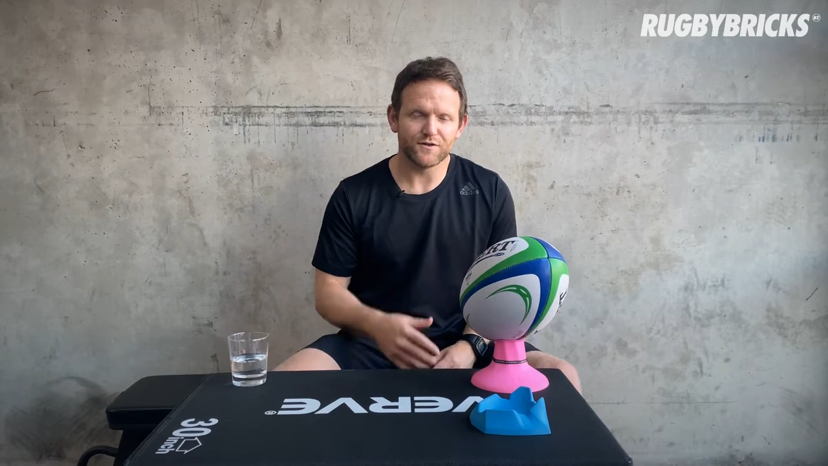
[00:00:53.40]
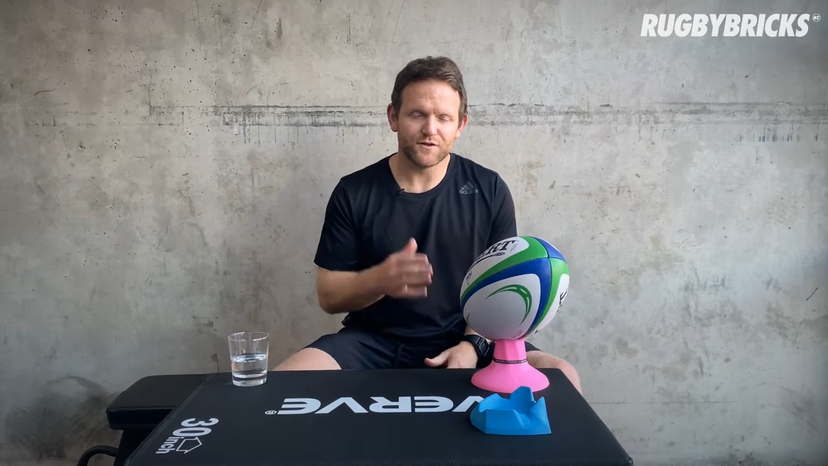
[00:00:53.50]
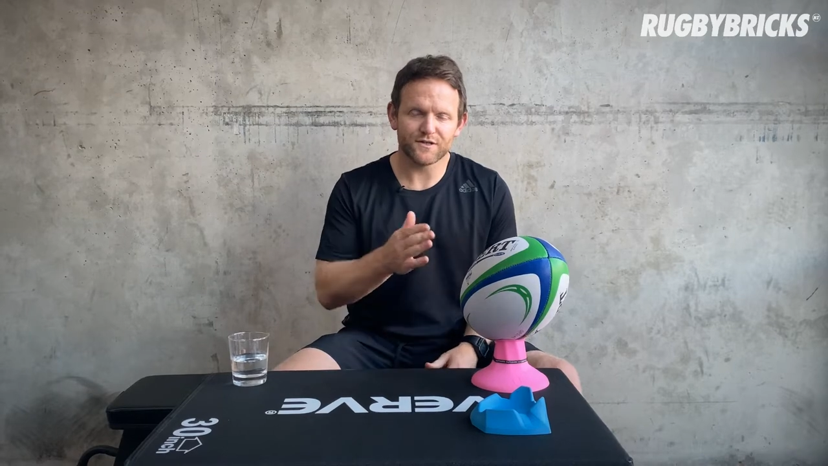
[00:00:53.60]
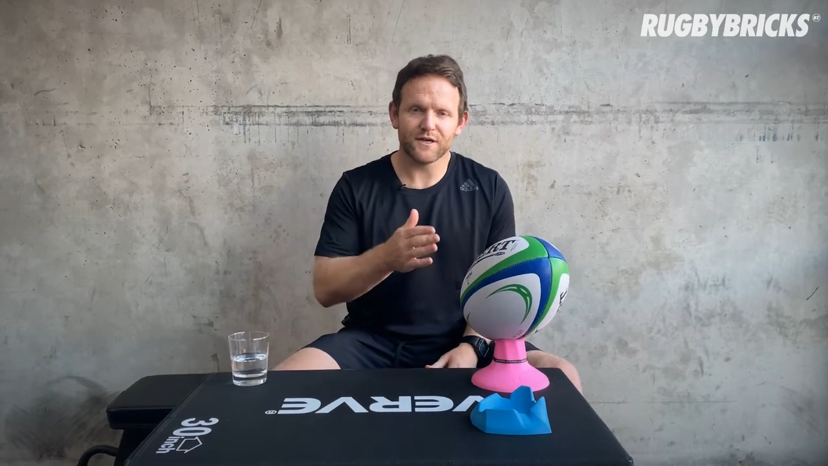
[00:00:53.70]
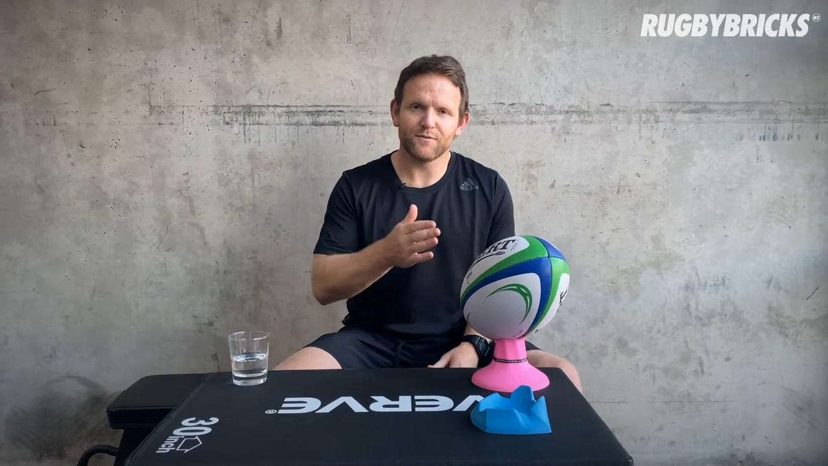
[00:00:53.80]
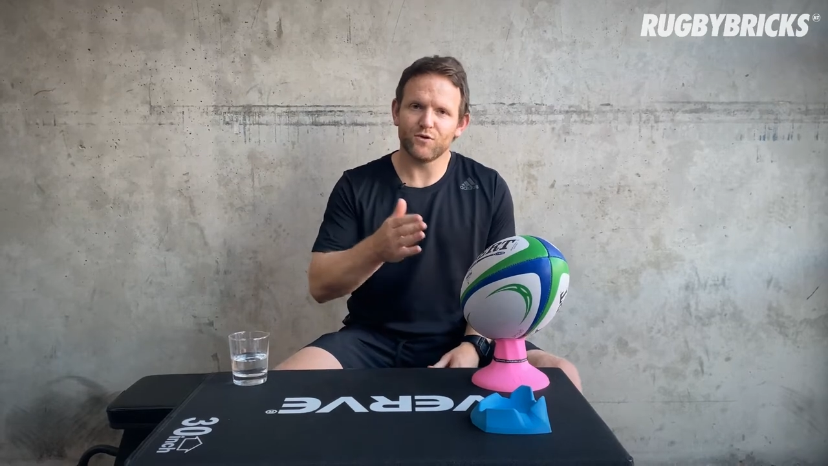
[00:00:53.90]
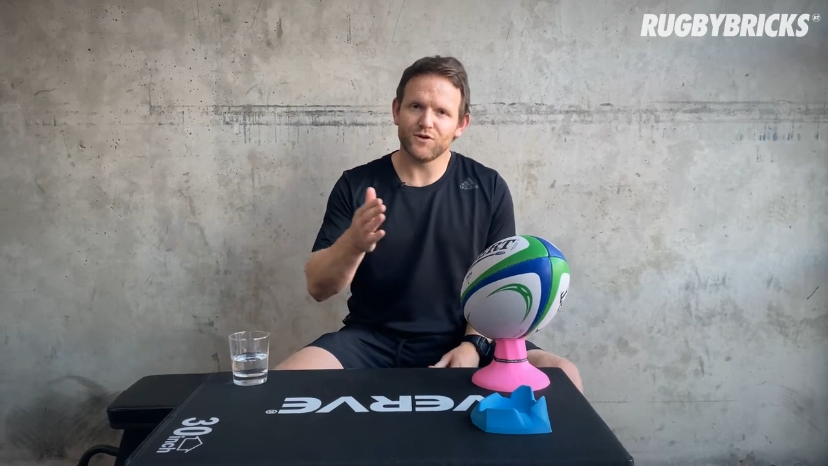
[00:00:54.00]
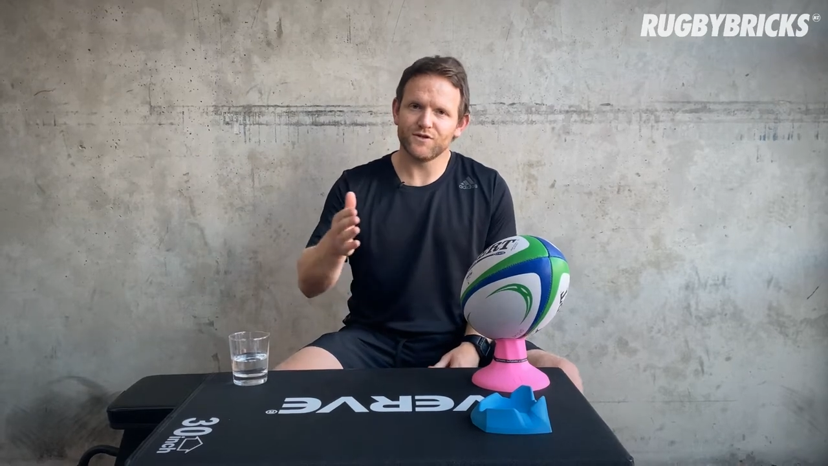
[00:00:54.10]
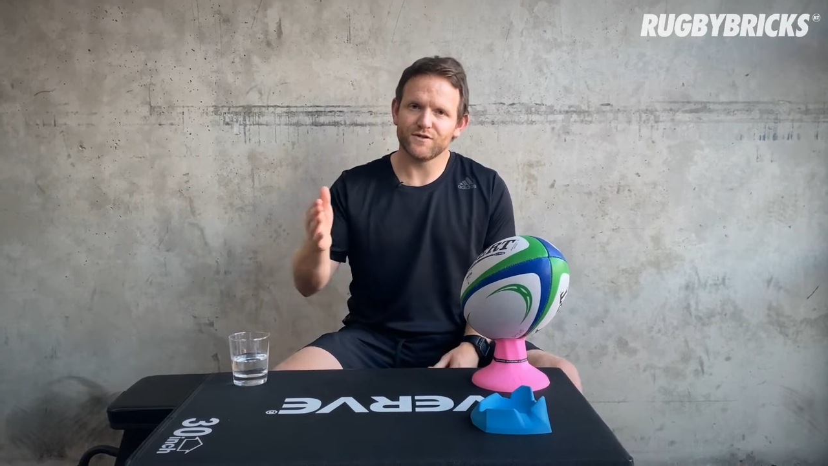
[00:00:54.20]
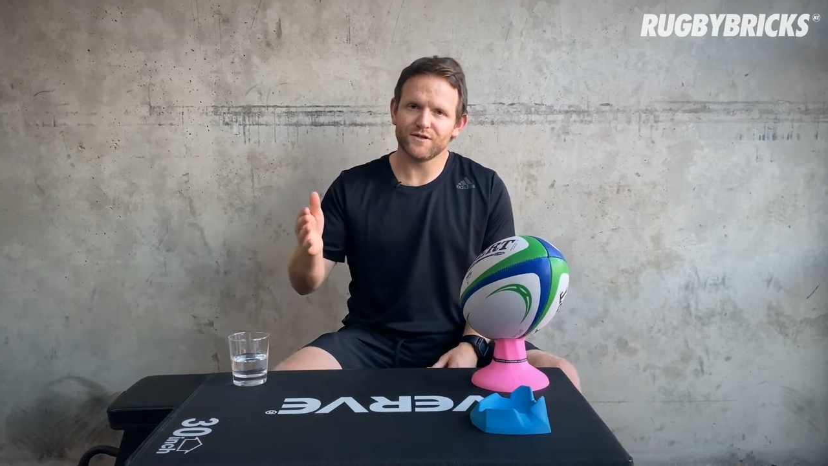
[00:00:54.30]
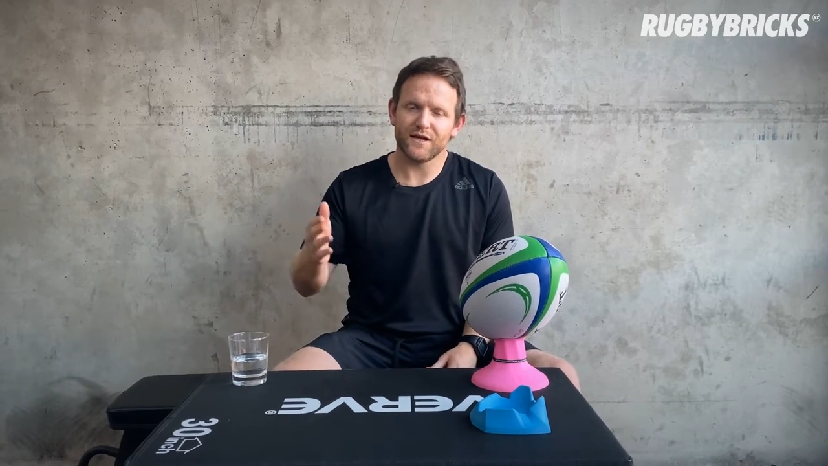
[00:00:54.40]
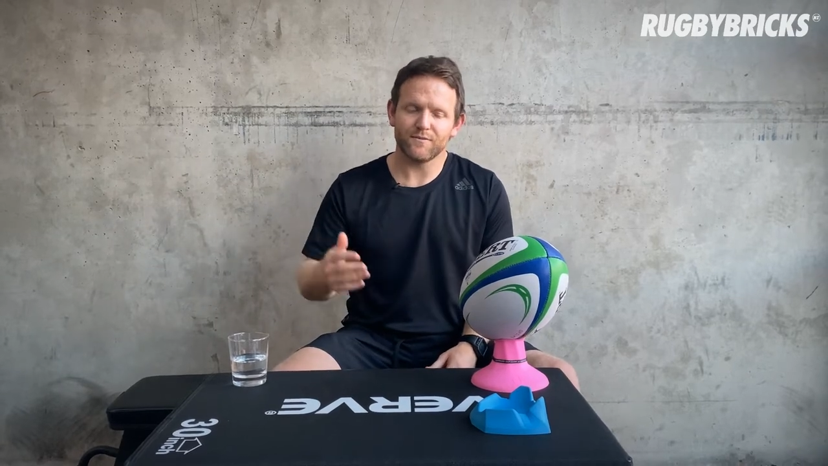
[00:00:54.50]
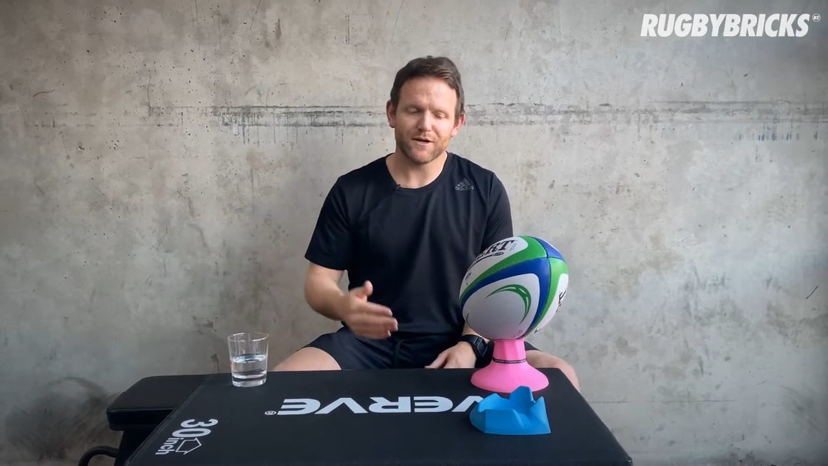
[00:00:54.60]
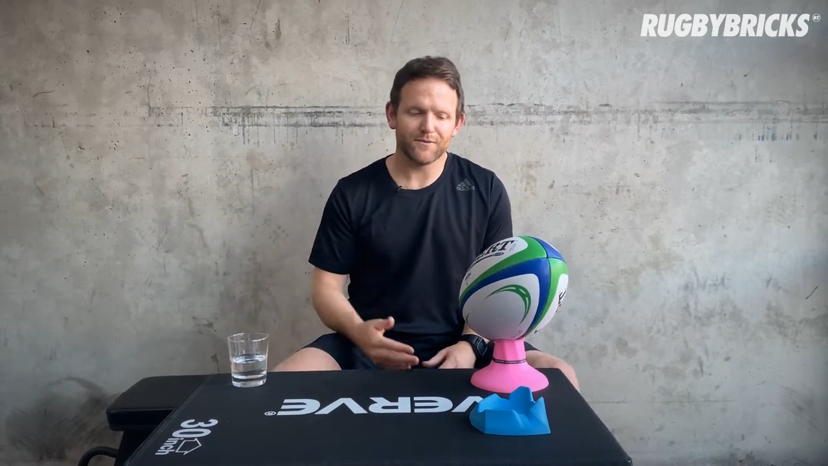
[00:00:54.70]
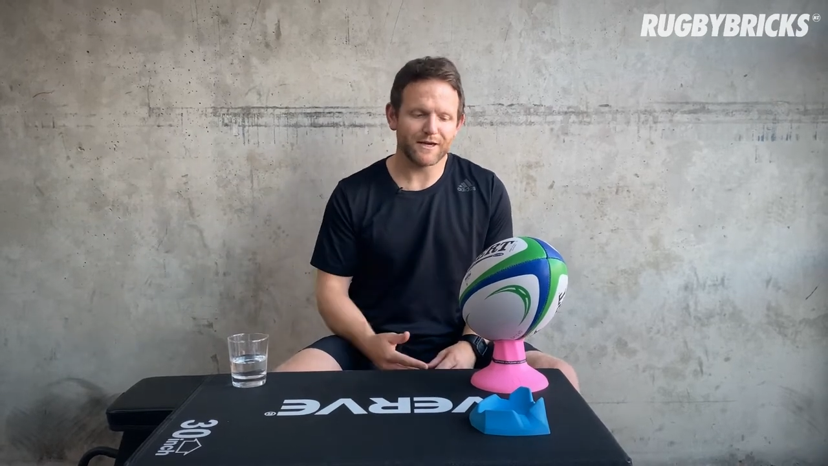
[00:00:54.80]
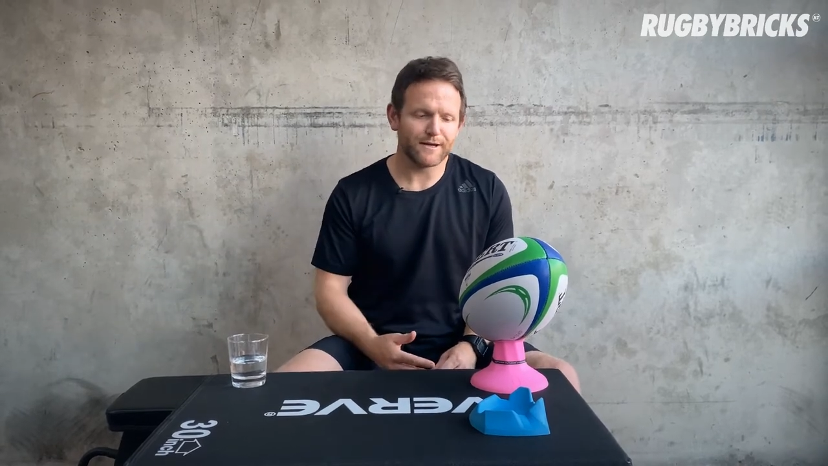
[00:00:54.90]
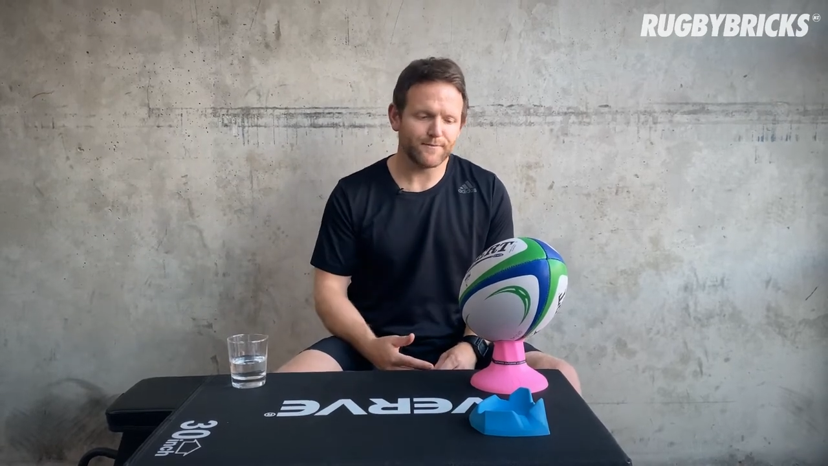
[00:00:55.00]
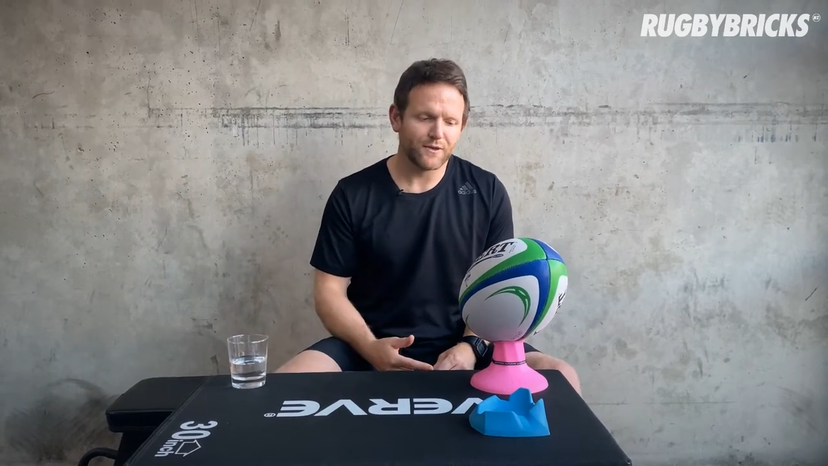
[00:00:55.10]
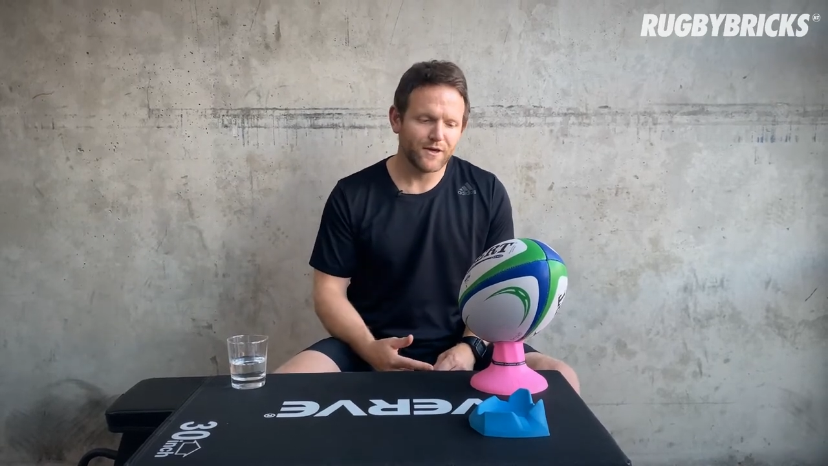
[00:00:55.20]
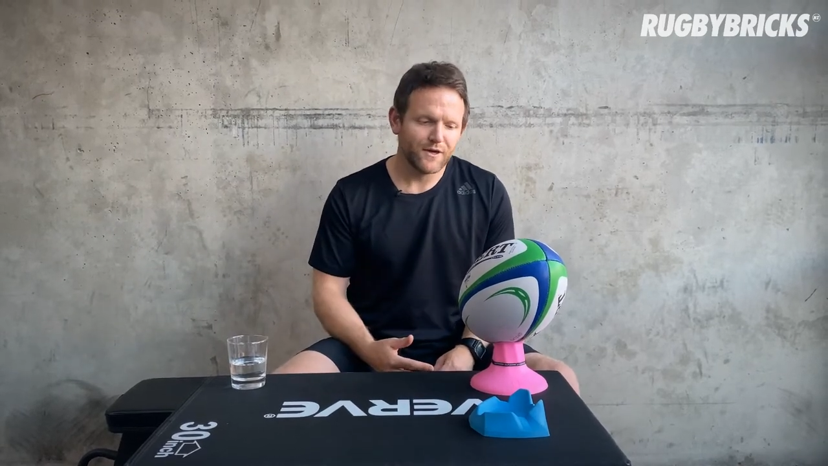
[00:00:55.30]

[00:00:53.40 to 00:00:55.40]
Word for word: So the same questions keep coming up.